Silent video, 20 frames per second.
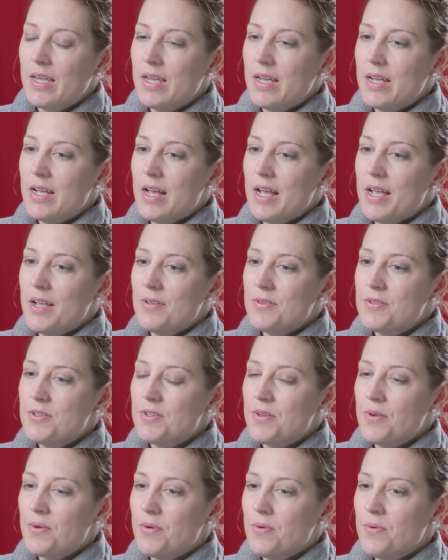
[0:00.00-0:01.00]
I
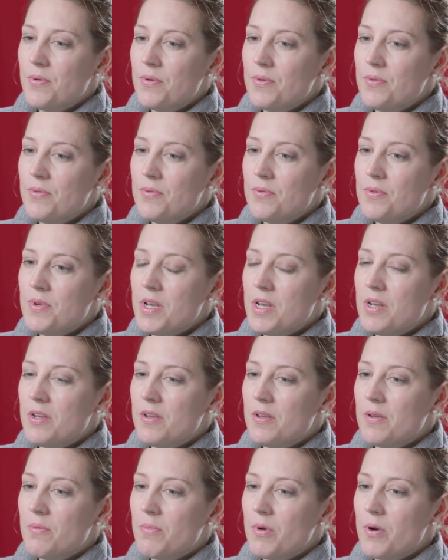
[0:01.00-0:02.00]
also needed
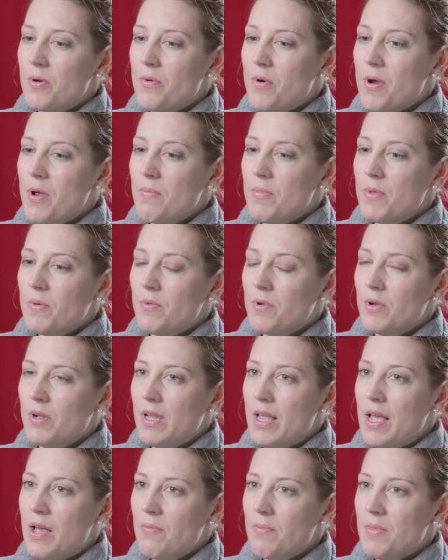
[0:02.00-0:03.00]
a program that would
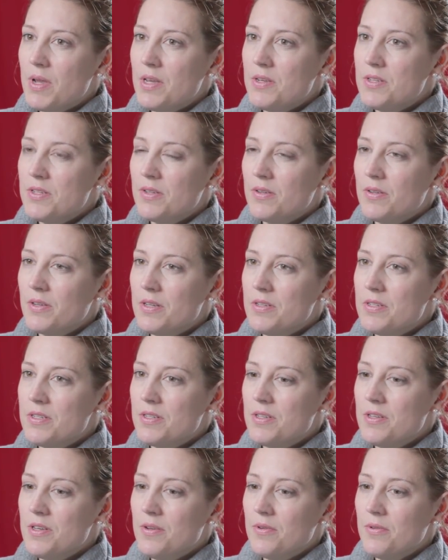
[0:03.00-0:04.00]
allow me to
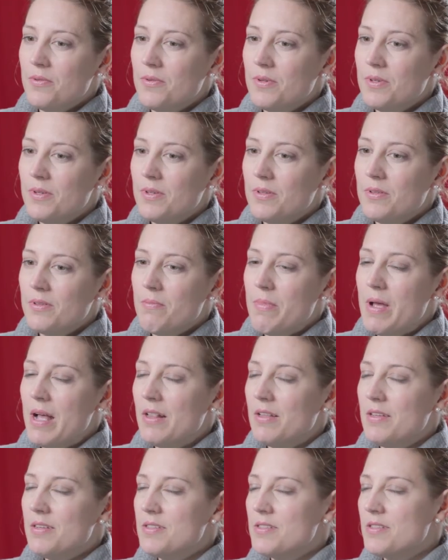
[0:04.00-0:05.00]
continue the
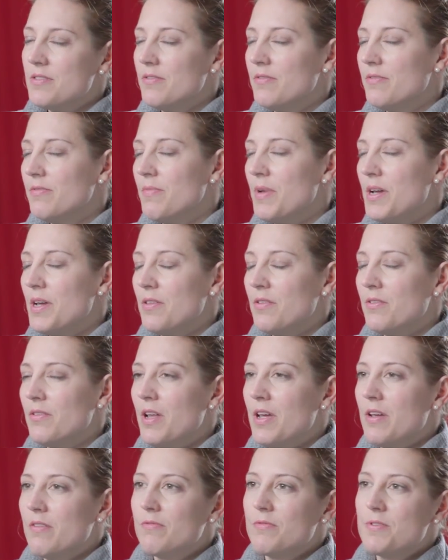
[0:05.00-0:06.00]
balance of my other
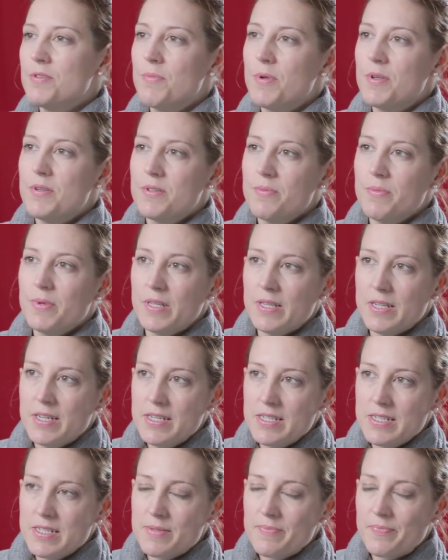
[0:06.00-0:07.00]
life
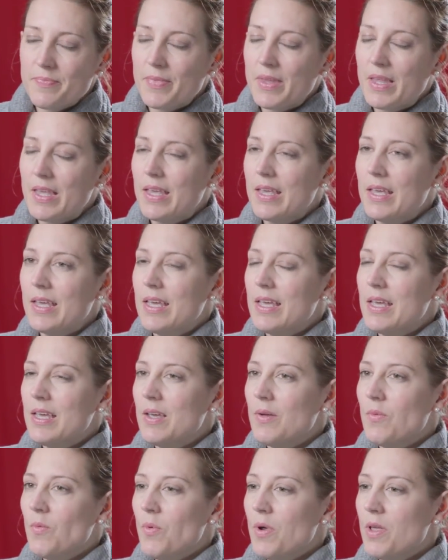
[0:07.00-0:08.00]
responsibilities
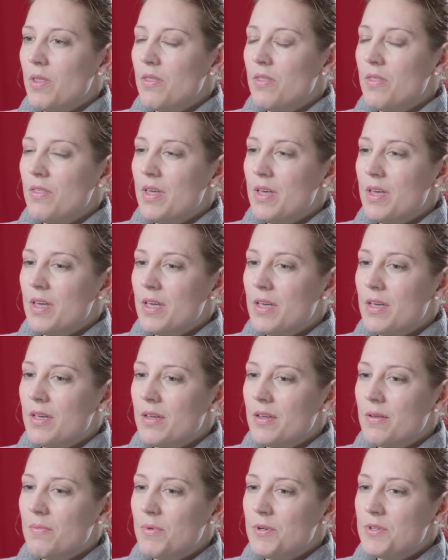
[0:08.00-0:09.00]
with
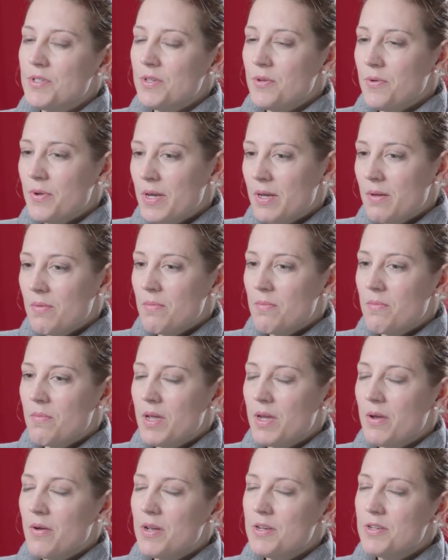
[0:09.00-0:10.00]
pursuing my
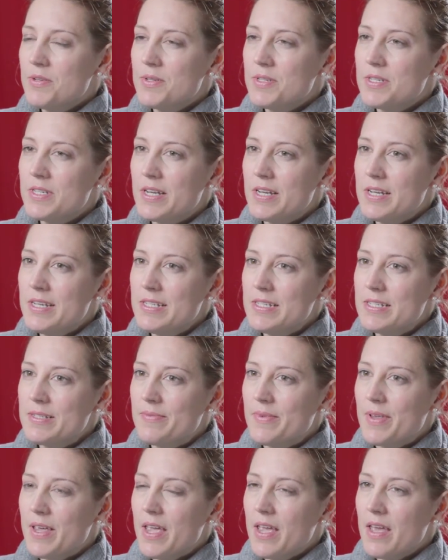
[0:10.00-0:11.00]
graduate studies
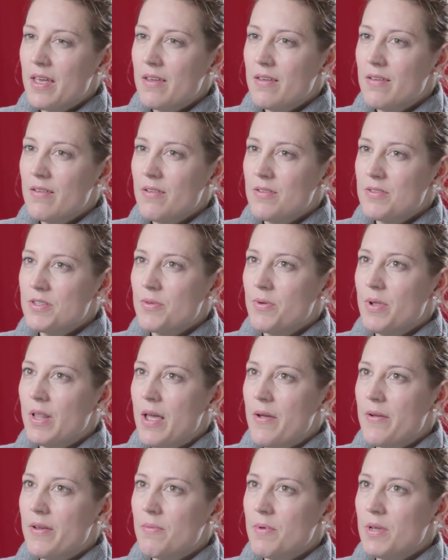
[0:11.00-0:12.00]
and also
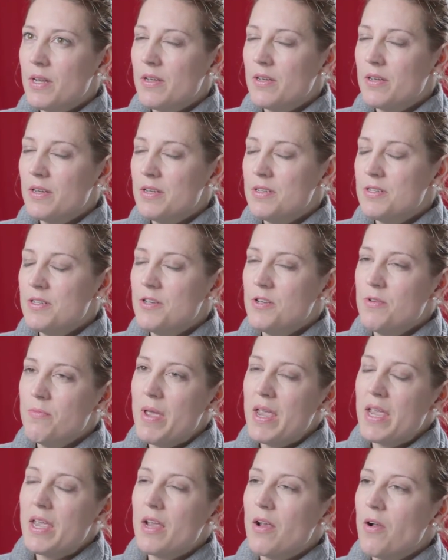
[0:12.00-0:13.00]
allowing me to continue
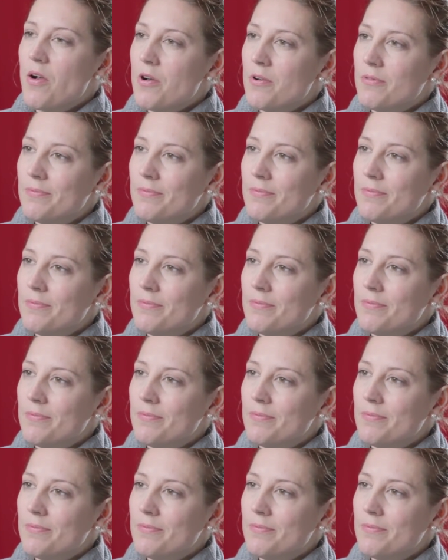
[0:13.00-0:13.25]
making art.